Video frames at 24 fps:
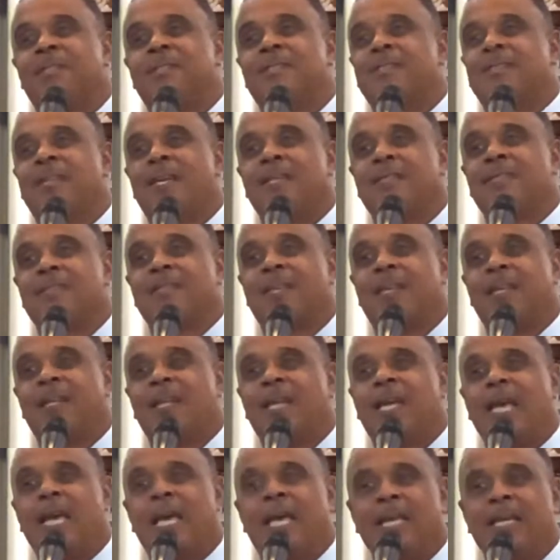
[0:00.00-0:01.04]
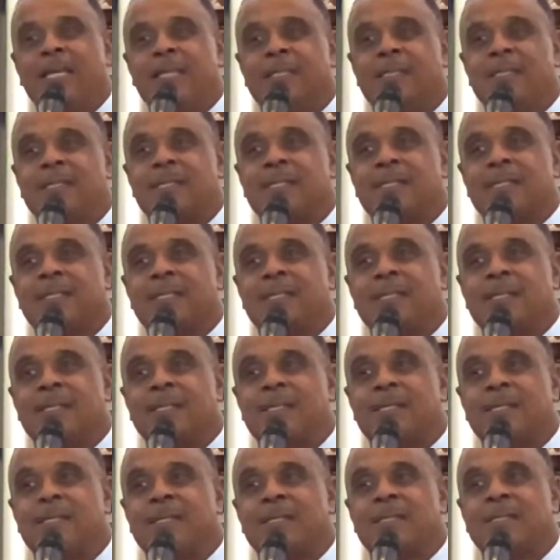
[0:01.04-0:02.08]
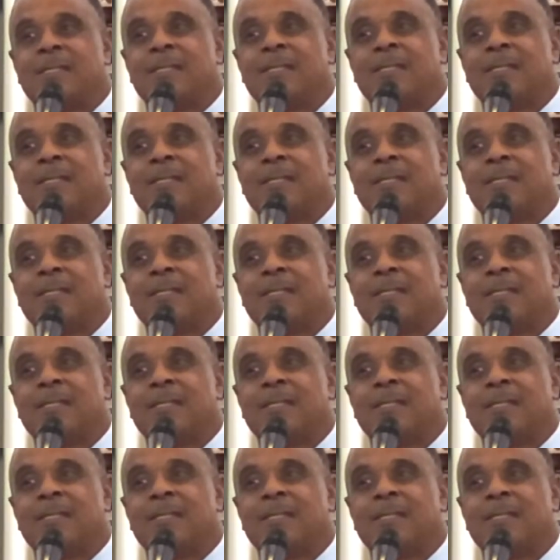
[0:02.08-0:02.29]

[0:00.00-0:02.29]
the saints and the ain'ts.